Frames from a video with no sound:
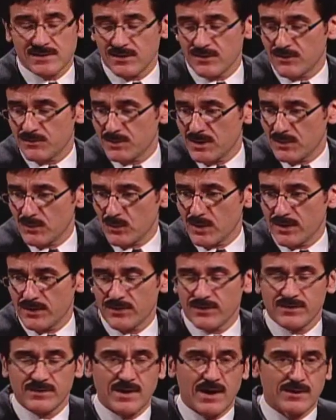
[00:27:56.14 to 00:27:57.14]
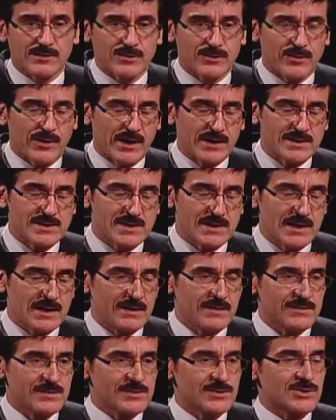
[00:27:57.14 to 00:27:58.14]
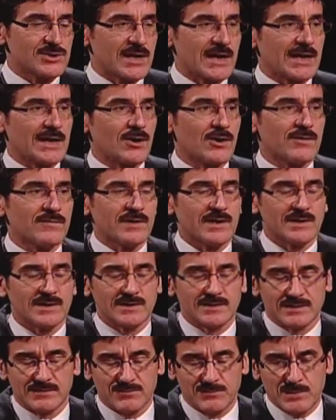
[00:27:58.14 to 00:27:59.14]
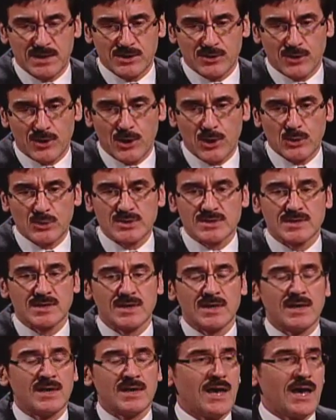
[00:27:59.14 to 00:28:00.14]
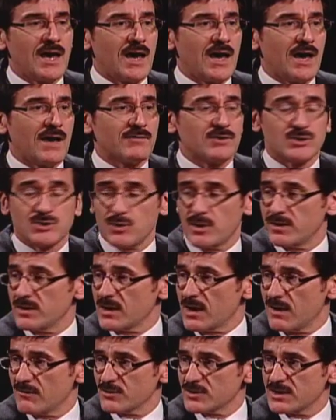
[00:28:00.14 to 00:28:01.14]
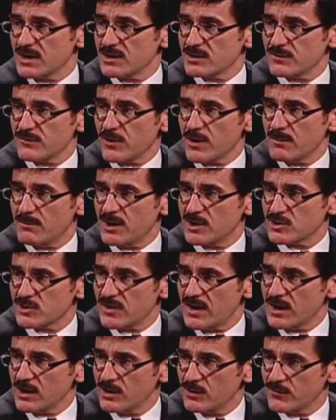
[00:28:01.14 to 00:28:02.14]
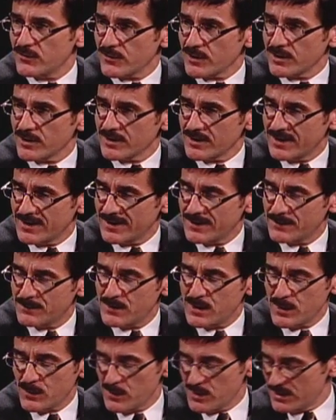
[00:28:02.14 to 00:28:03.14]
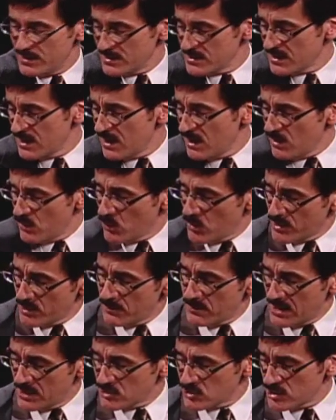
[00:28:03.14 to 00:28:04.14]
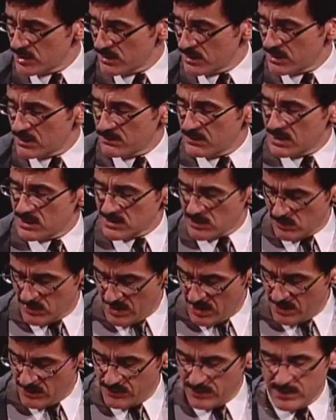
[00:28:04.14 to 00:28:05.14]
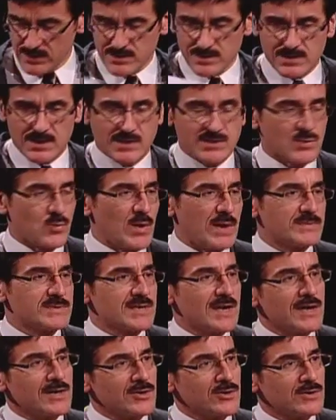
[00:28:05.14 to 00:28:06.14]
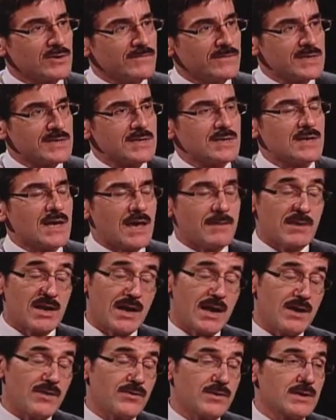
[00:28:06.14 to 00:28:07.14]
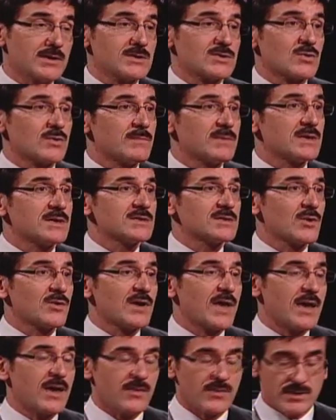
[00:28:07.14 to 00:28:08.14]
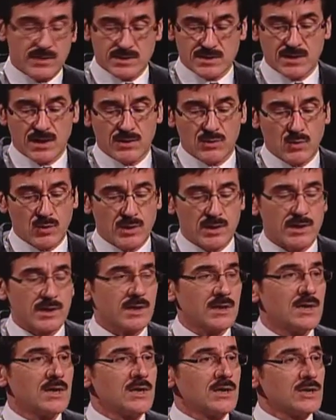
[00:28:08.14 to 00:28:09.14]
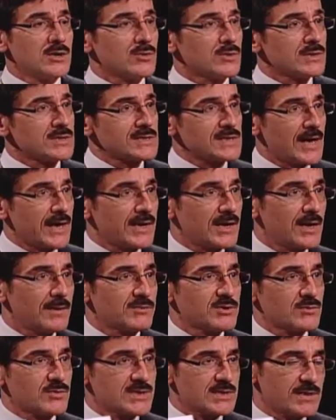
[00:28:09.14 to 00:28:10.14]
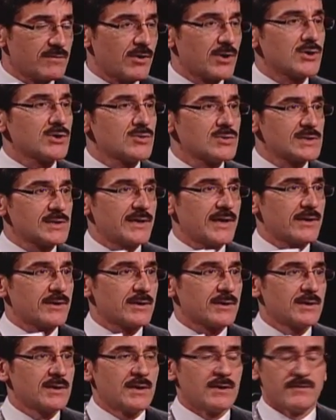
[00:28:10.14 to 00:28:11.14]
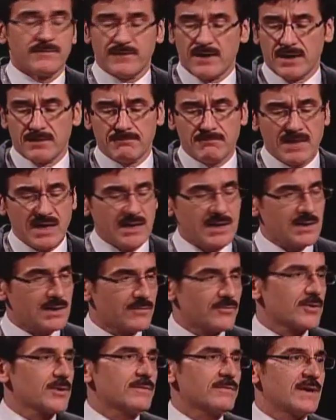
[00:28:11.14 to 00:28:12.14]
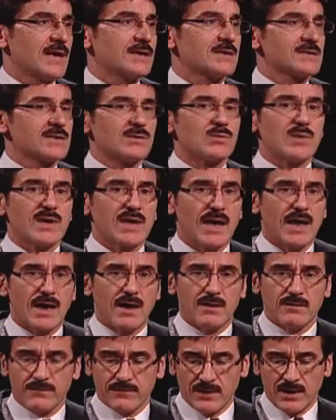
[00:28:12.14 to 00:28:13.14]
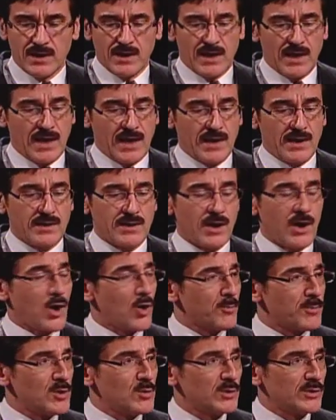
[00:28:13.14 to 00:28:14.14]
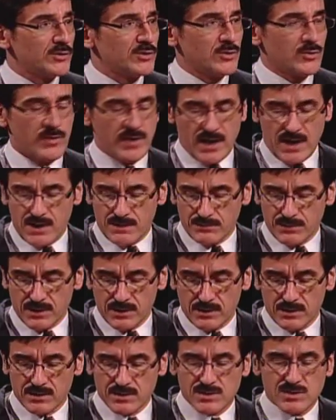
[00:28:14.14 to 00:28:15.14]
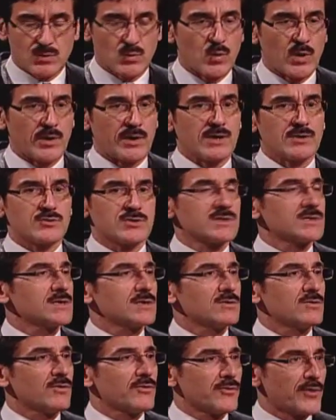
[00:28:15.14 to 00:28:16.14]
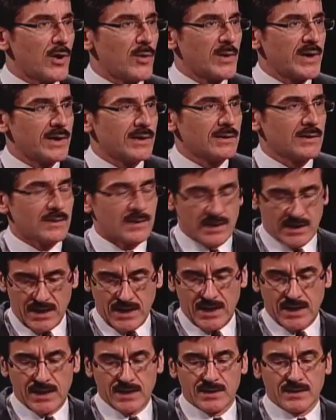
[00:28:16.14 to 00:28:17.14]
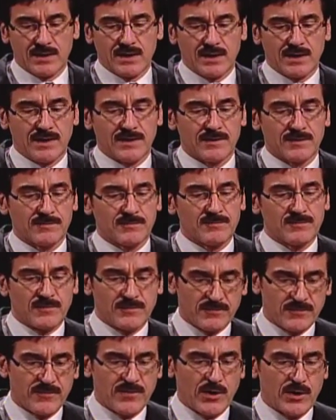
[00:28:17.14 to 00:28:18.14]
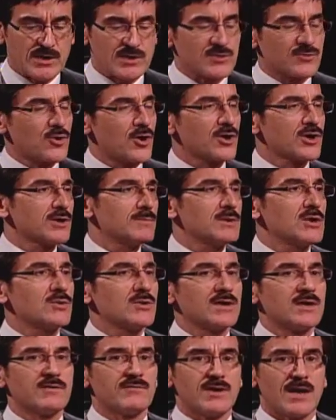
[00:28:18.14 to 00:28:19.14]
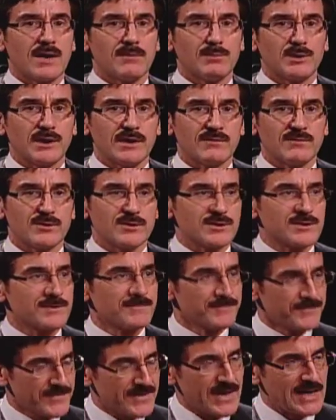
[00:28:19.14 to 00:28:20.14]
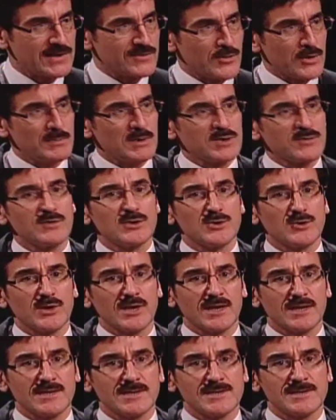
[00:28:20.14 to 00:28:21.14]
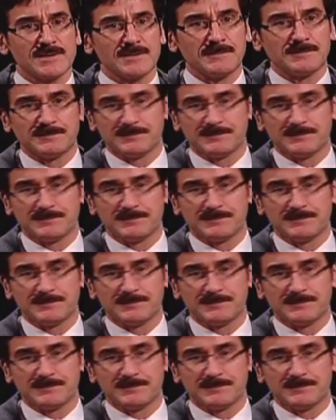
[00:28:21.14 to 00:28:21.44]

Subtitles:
You've been with Dr. Grant Steeves and Jack Caravela. I've been your host. I've enjoyed the conversation very much. Thank you for being with us. Want to mention that Minnesota Atheists has a website you can visit, MNAtheists or MinnesotaAtheists.org. You can sign up to receive our newsletter, find many different events that we have, and I hope you will do that because we're interested in growing a very strong community of non-believers. Thanks very much for joining us.